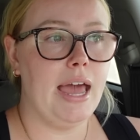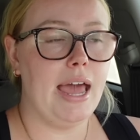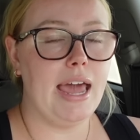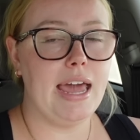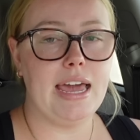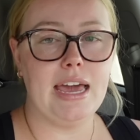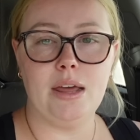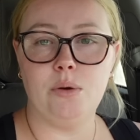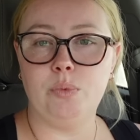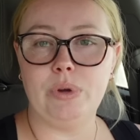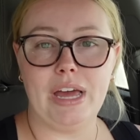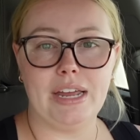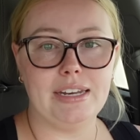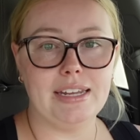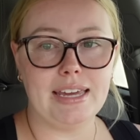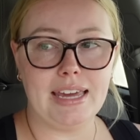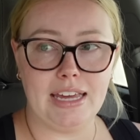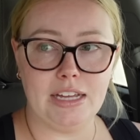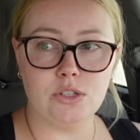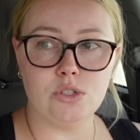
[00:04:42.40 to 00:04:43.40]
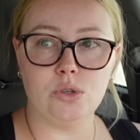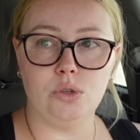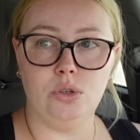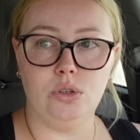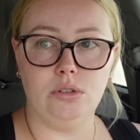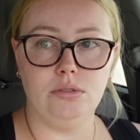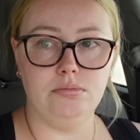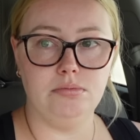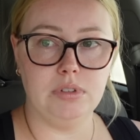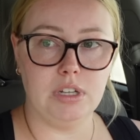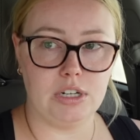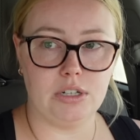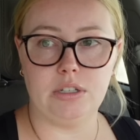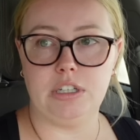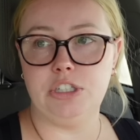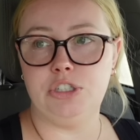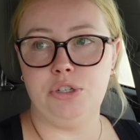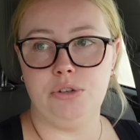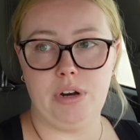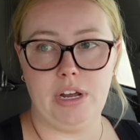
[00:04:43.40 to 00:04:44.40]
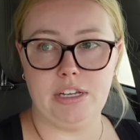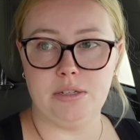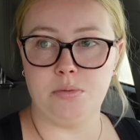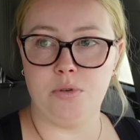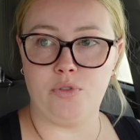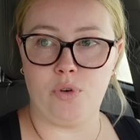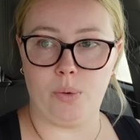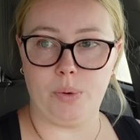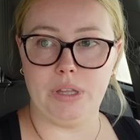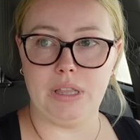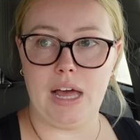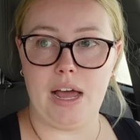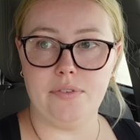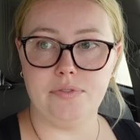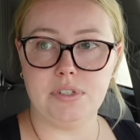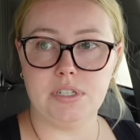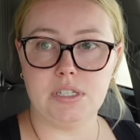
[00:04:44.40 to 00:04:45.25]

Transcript: and we had to cancel literally two days before we left.